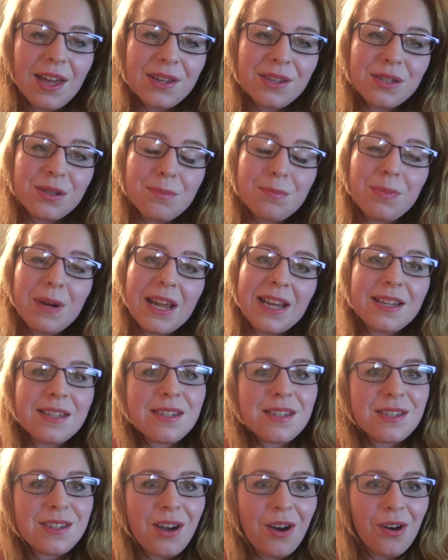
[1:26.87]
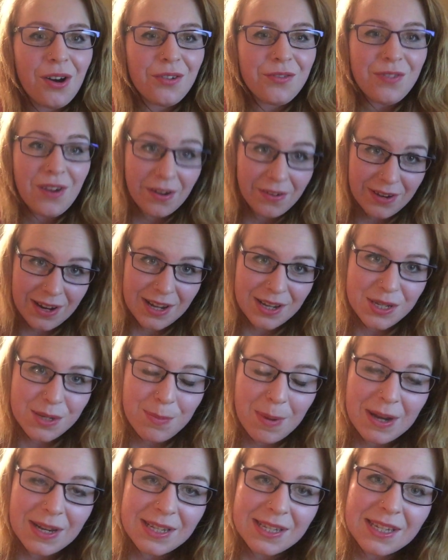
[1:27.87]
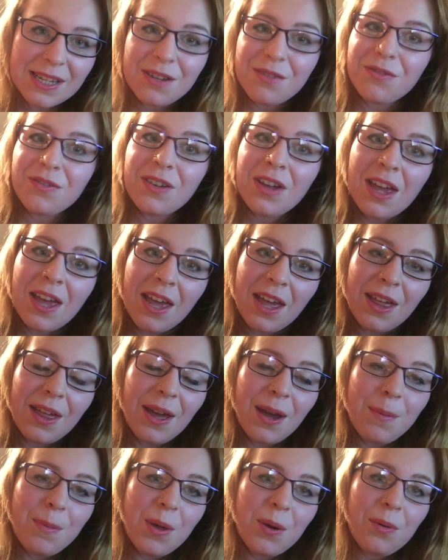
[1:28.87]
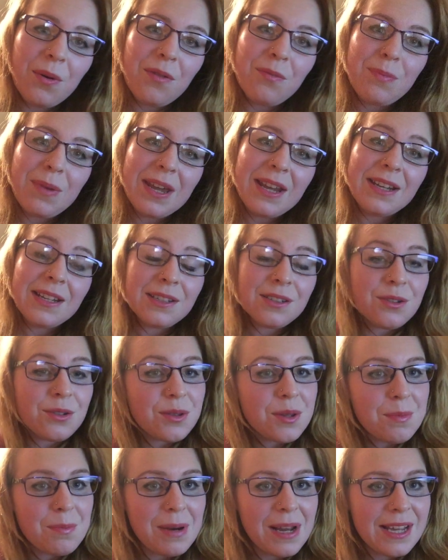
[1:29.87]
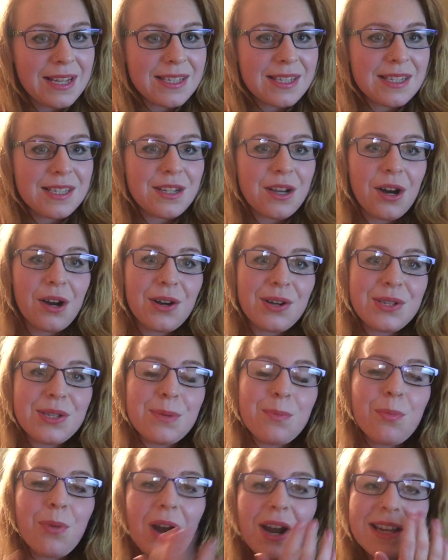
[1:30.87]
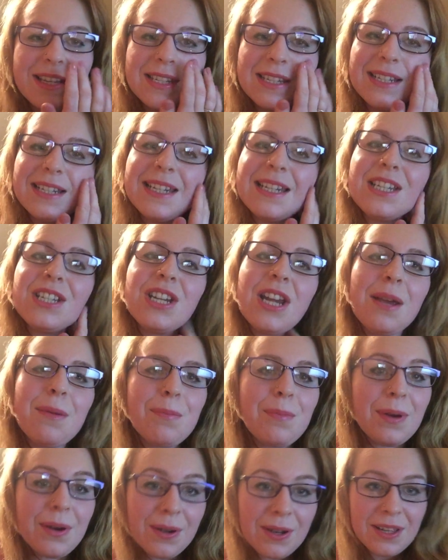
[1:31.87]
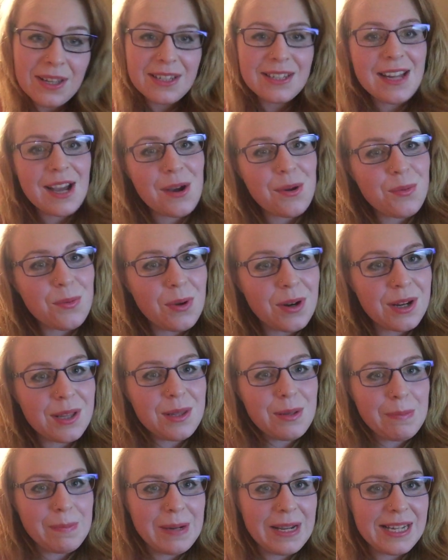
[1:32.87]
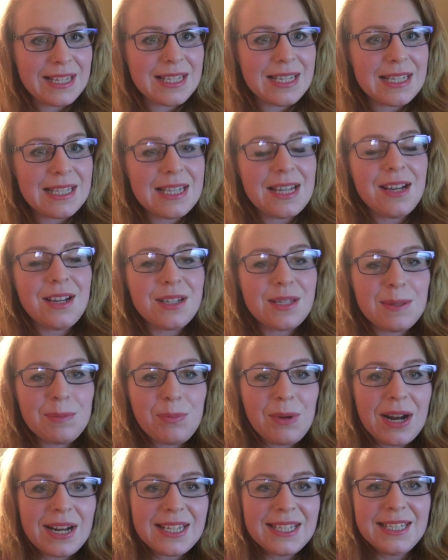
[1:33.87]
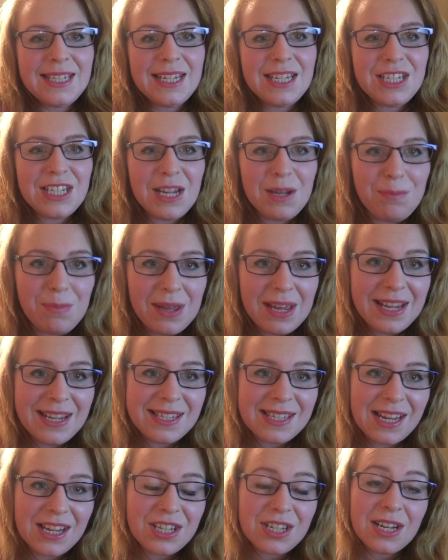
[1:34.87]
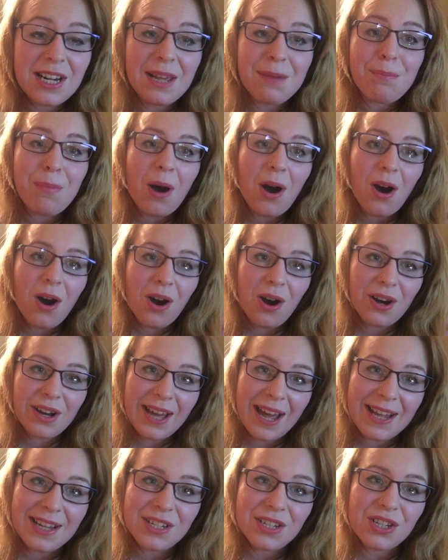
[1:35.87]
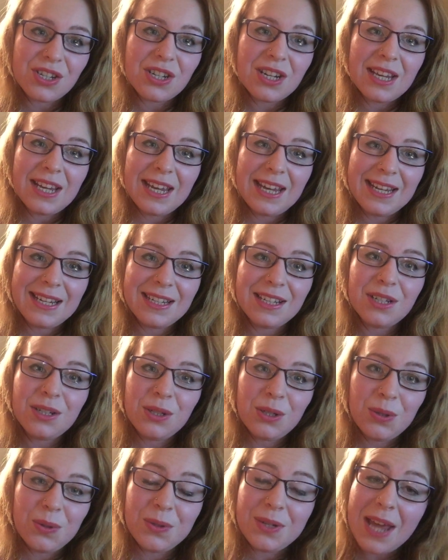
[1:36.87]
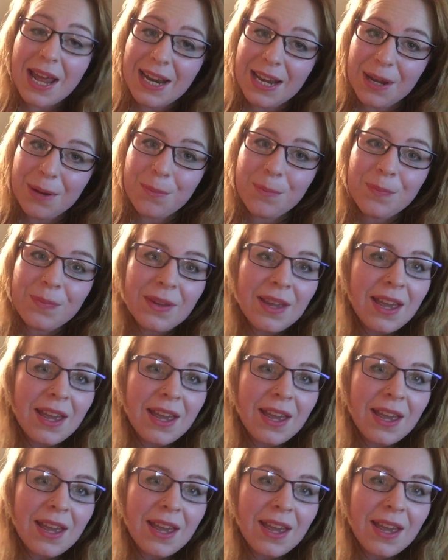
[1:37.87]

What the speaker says: Some places are very expensive that we've been, and other places are surprisingly cheap. Now, one of the places that are surprisingly cheap is actually Paharganj in New Delhi.